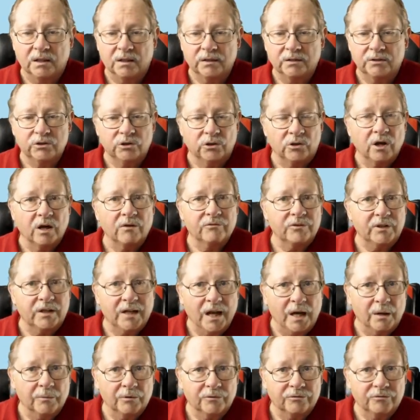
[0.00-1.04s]
turn off the
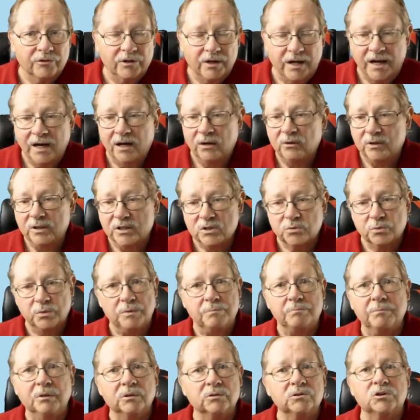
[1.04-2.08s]
camera for now as we
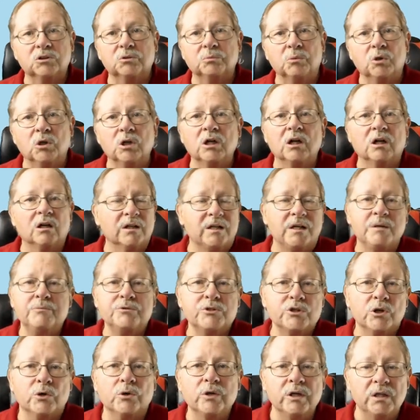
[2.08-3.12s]
build some more, and I'll keep
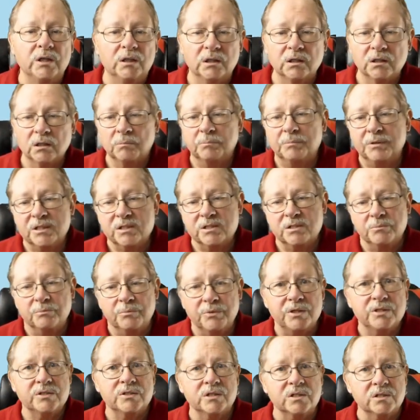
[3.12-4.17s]
showing you little bits and
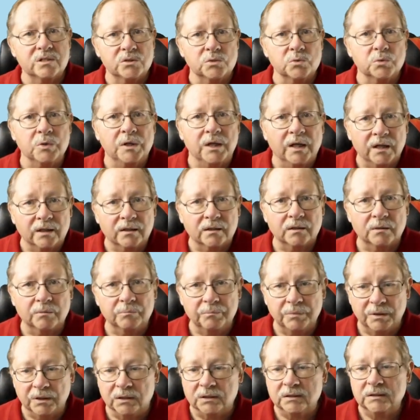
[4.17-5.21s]
pieces as we get them
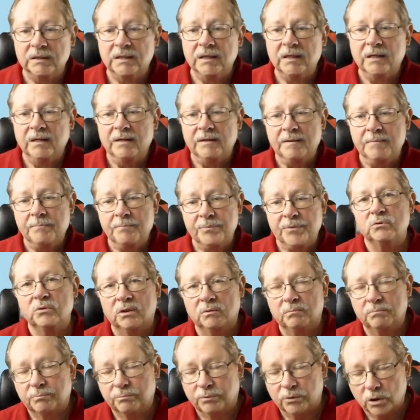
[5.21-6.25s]
built. The
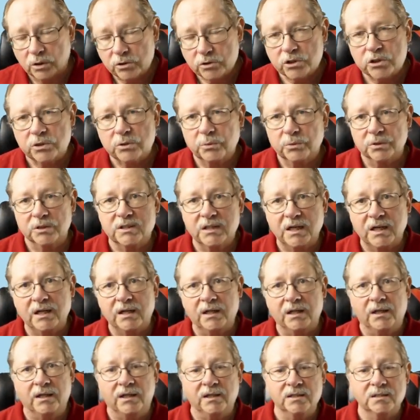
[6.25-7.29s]
approach that we're
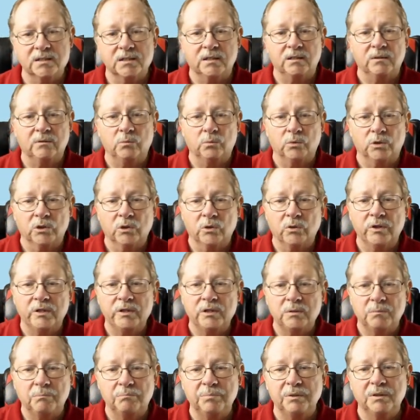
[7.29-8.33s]
taking is that we're going
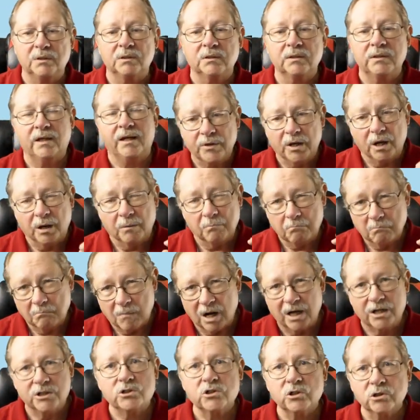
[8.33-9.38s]
to build a
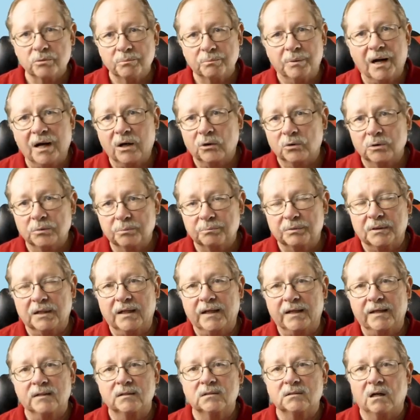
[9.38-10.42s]
modular power
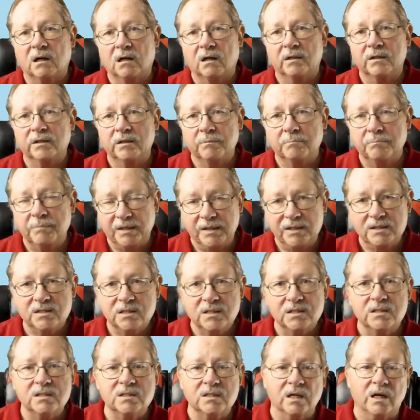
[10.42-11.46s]
plant on the
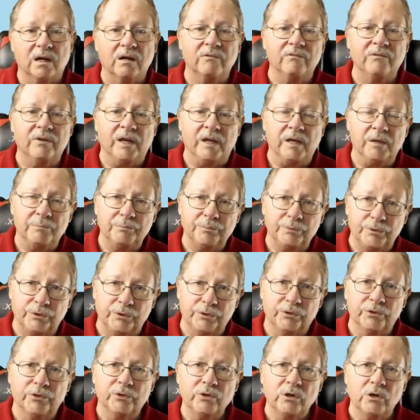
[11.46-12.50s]
basis of a
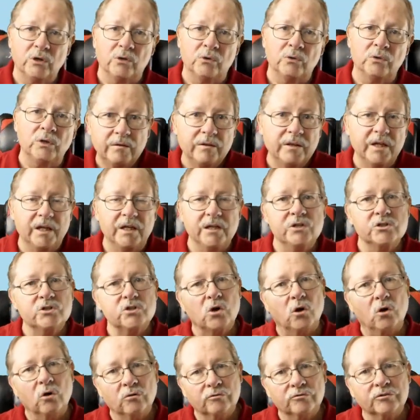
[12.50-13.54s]
pure node that is
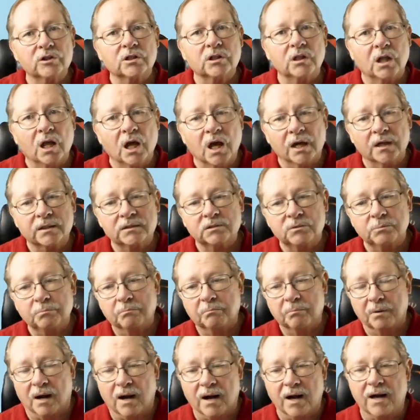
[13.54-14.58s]
overclocked
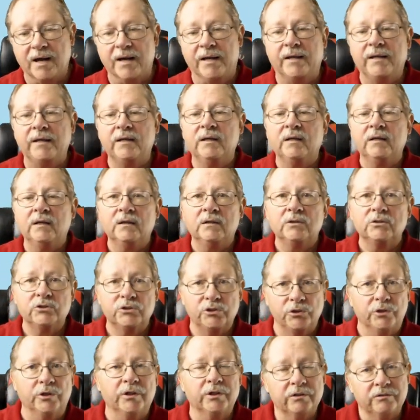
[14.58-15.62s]
by
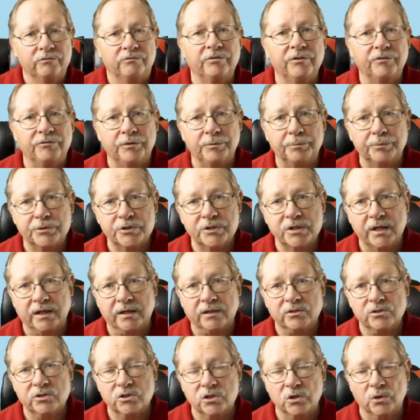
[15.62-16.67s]
250%.
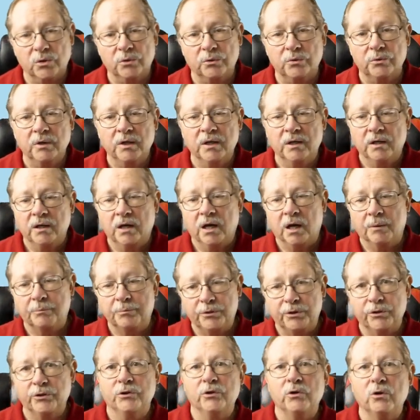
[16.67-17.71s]
So a
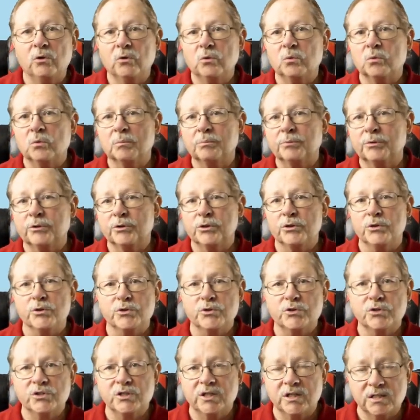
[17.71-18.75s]
pure node will produce
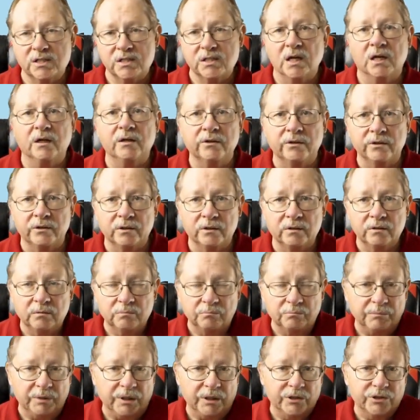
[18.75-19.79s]
600
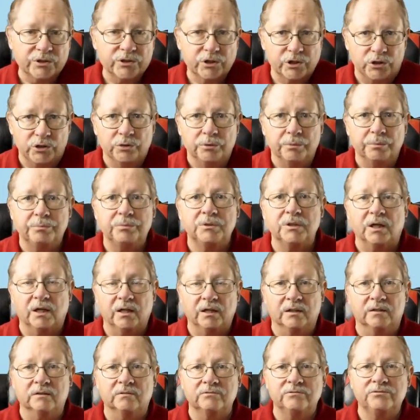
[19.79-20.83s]
meters cubed
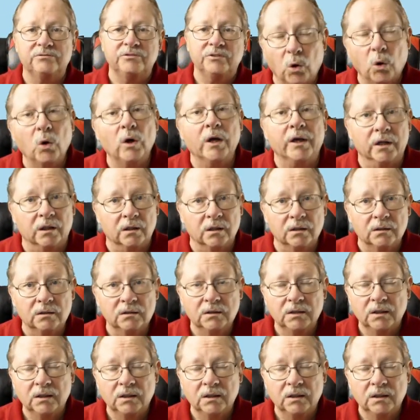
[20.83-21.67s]
of oil,